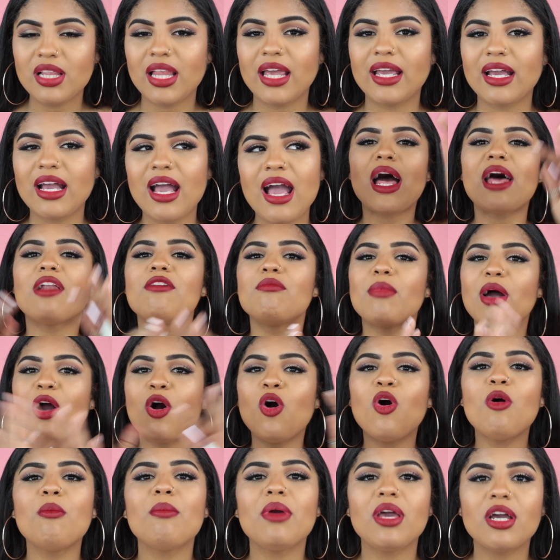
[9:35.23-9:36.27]
Like, out of my
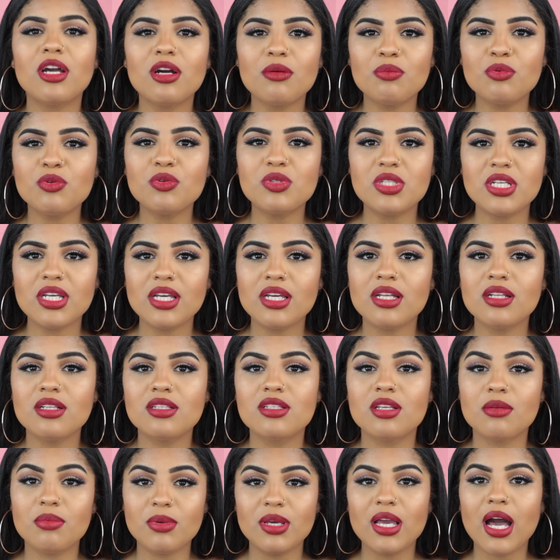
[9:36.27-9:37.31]
whole makeup routine,
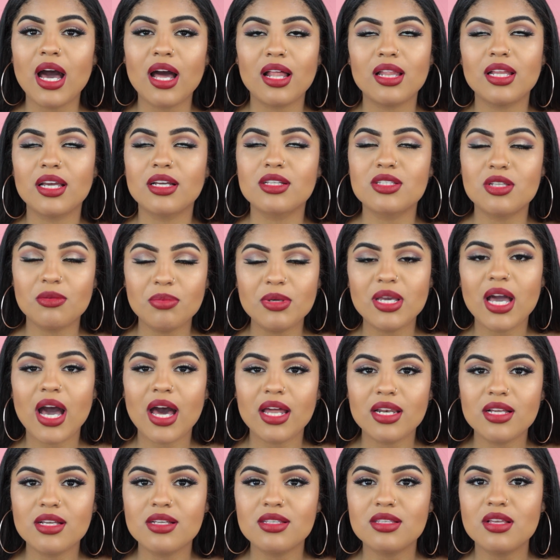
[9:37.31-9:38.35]
to be
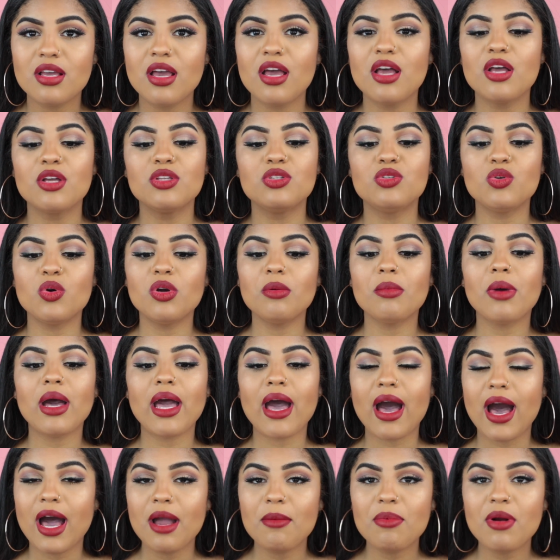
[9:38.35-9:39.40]
honest, doing my
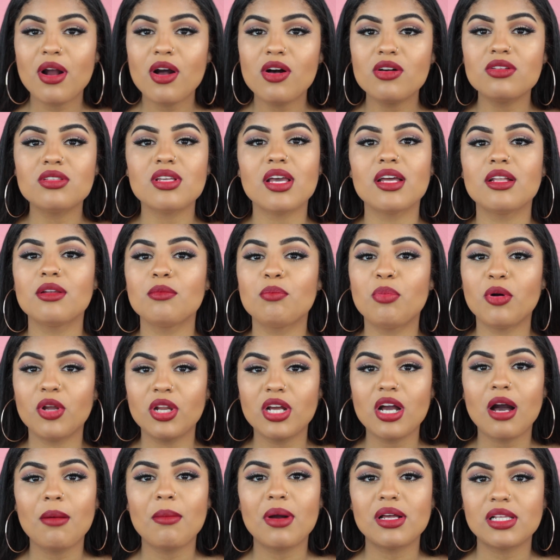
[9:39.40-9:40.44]
eyebrows and
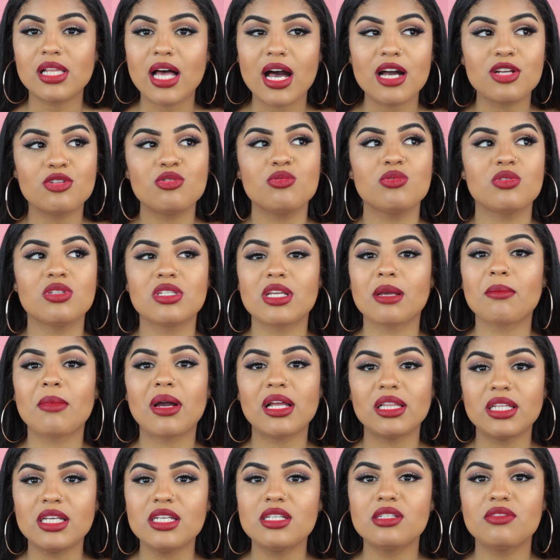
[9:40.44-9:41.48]
putting on my lashes was like
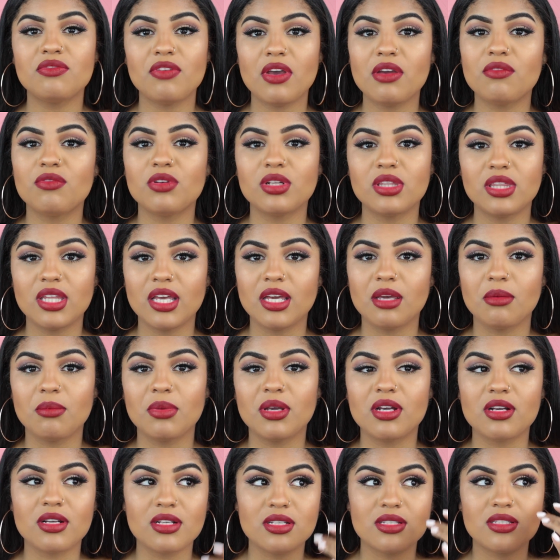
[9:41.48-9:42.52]
my least favorite thing
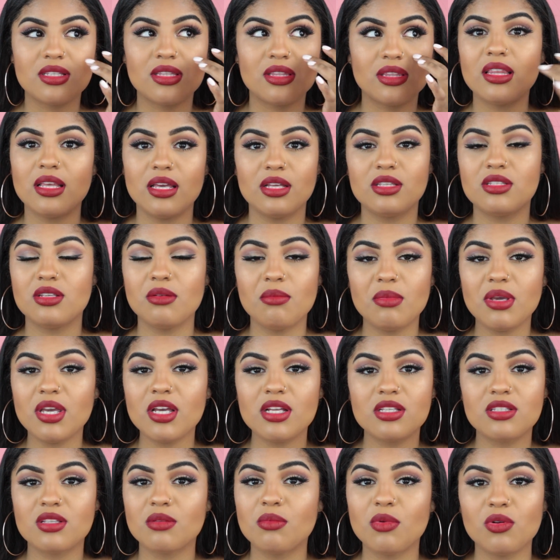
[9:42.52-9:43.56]
because to me
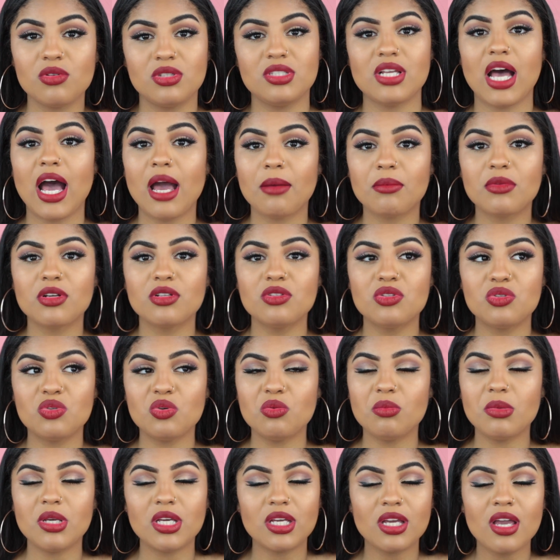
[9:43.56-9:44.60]
it's the most time
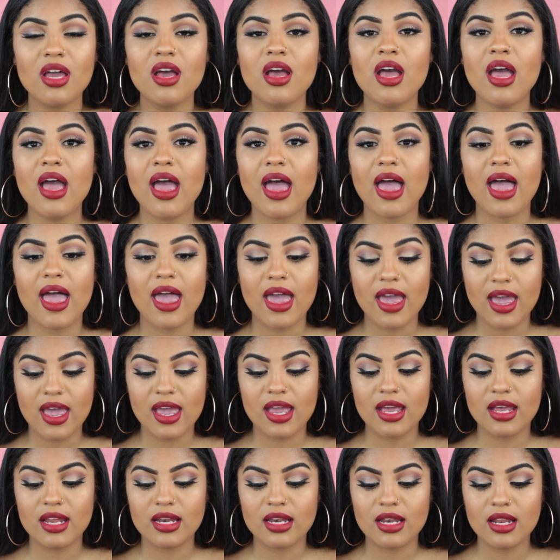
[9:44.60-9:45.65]
consuming.
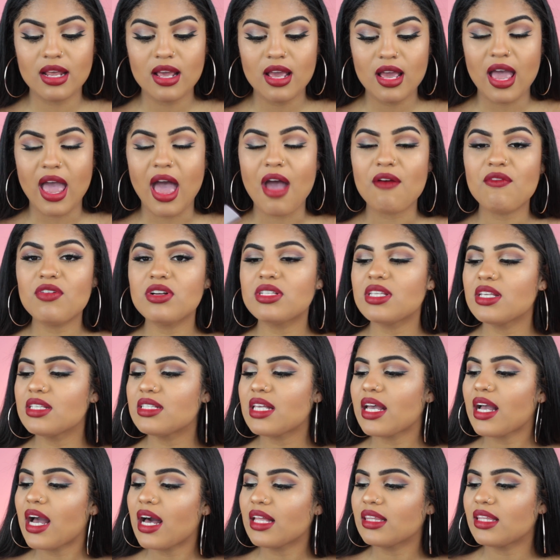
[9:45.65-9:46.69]
And ever
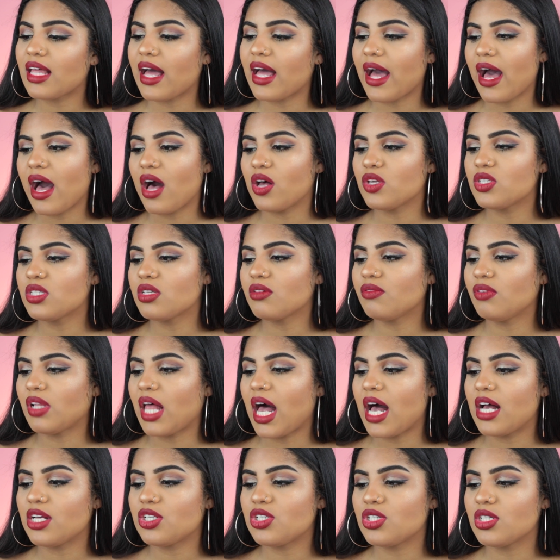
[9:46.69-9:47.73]
since I got the House of
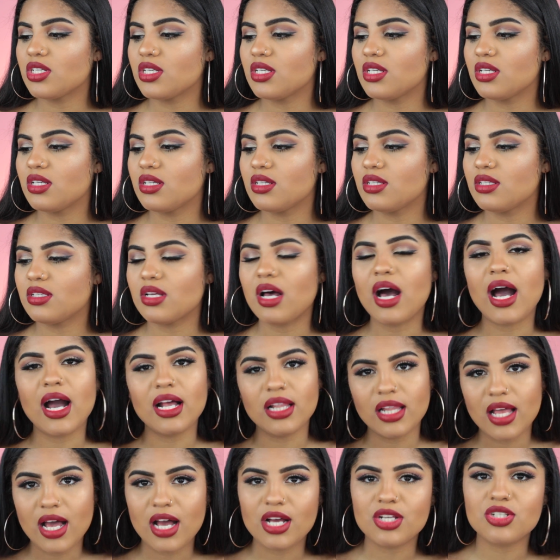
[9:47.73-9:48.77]
Lashes
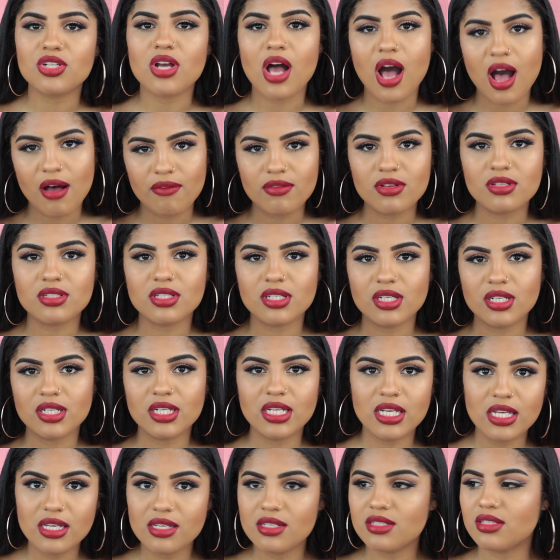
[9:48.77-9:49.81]
eyelash, obviously
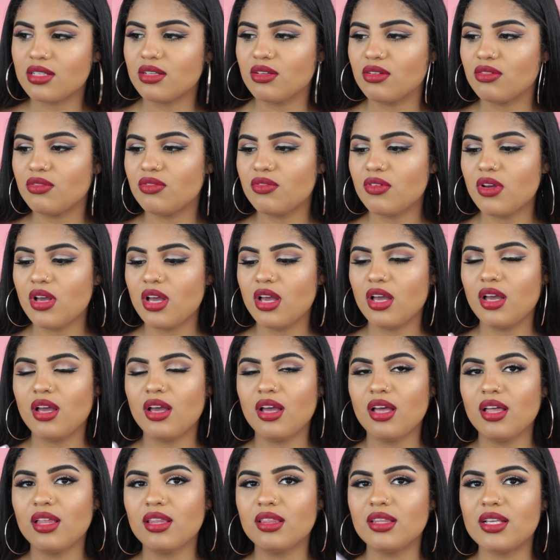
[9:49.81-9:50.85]
Adhesive
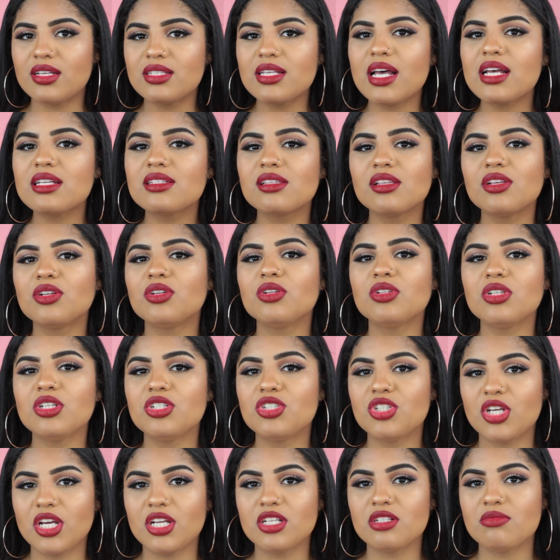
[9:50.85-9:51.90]
This has literally
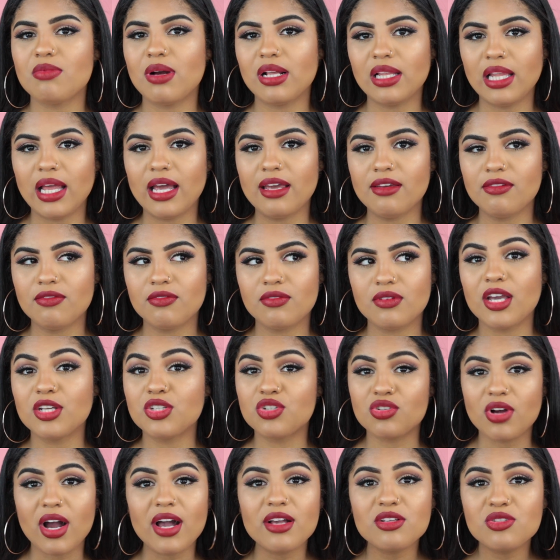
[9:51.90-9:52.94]
changed my life. It
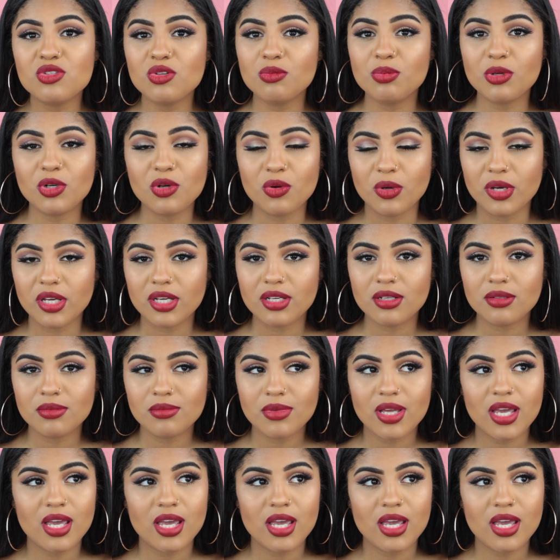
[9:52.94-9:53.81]
dries super quick.